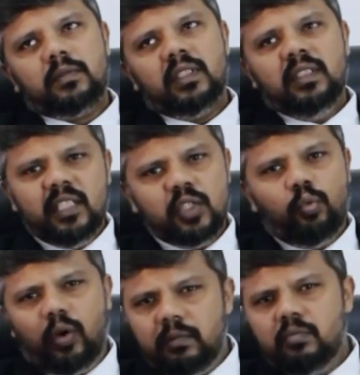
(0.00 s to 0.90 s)
There is
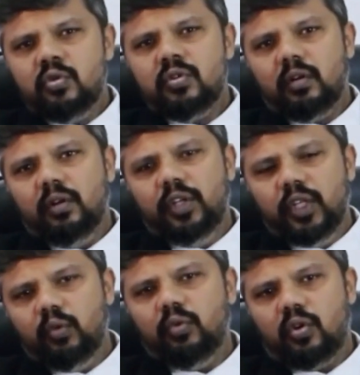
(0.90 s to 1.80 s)
one more
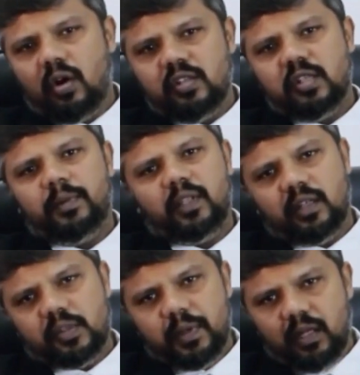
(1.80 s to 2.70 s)
new concept that
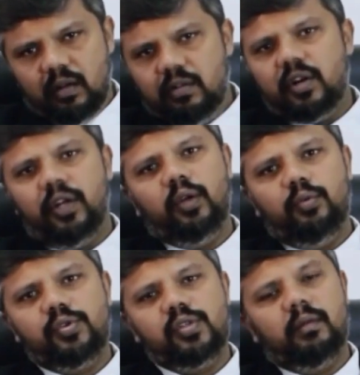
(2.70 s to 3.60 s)
has been
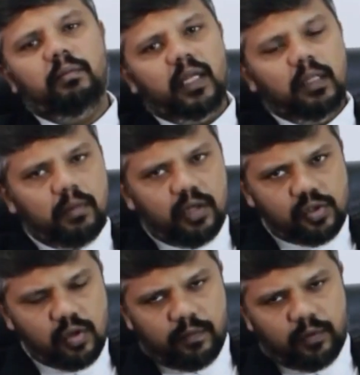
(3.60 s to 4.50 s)
introduced by the
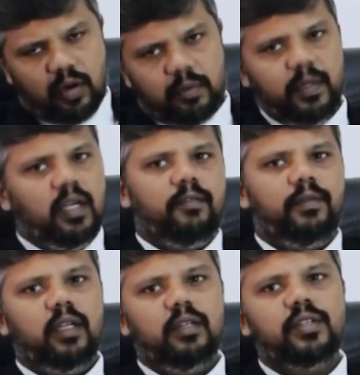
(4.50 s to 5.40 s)
Ministry of Corporate
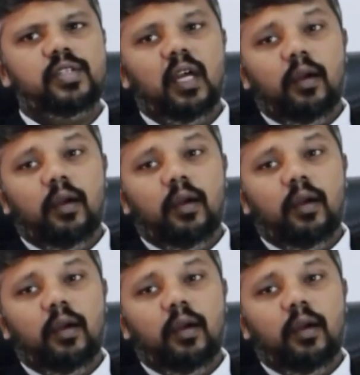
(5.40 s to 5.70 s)
Affairs,